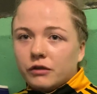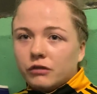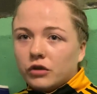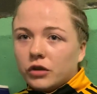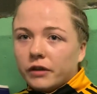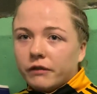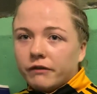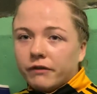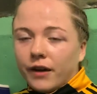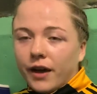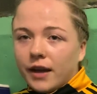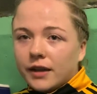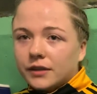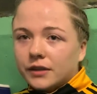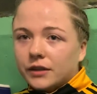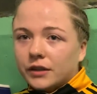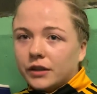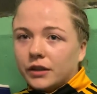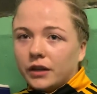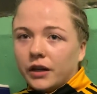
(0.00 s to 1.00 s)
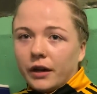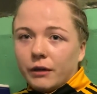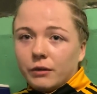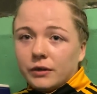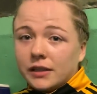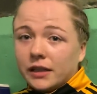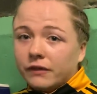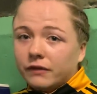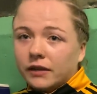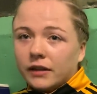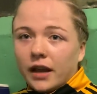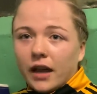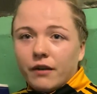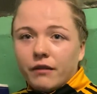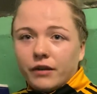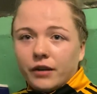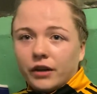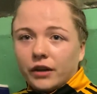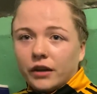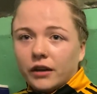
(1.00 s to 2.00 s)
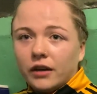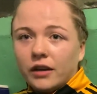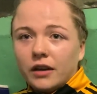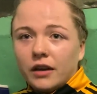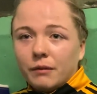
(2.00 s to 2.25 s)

running faster, I was lifting heavier,